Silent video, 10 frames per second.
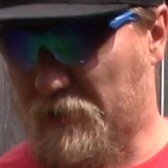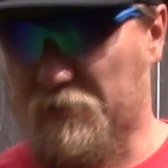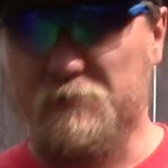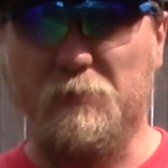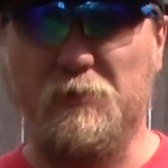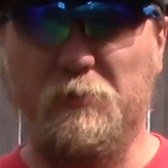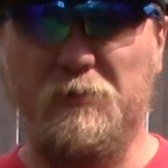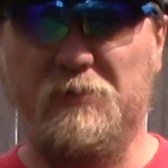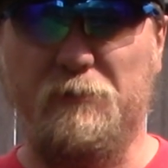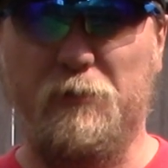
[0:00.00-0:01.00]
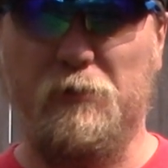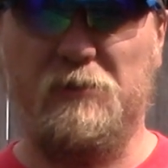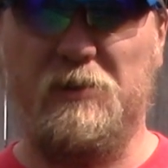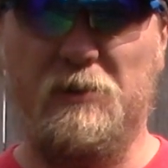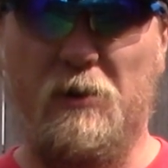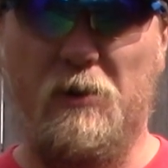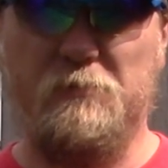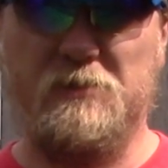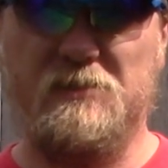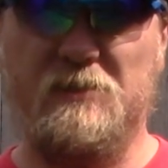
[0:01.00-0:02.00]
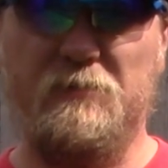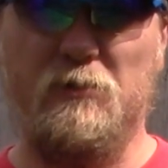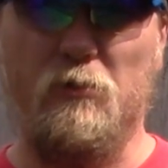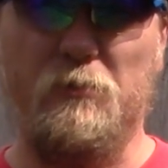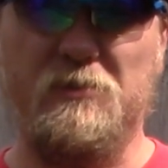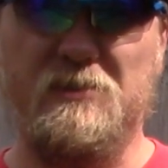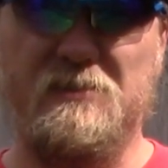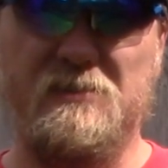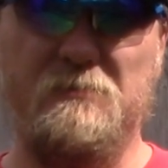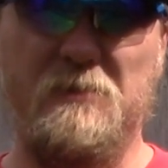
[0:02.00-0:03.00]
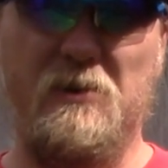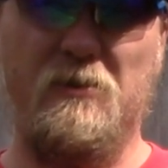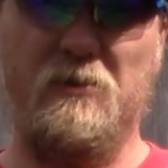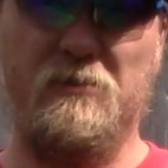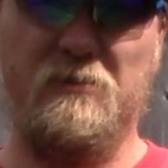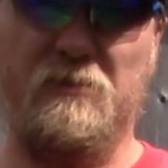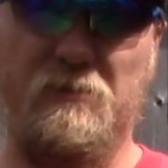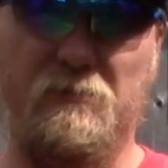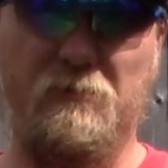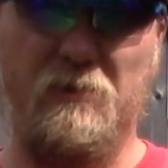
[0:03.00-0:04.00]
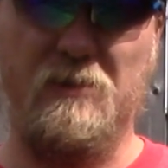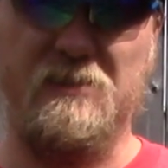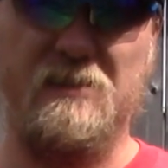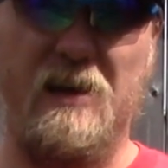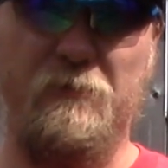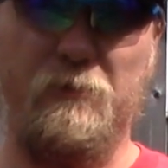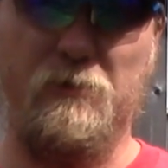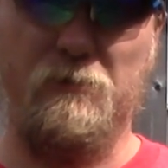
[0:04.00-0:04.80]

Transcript: There's multiple difficulty options. Even normal doesn't seem that hard, at least halfway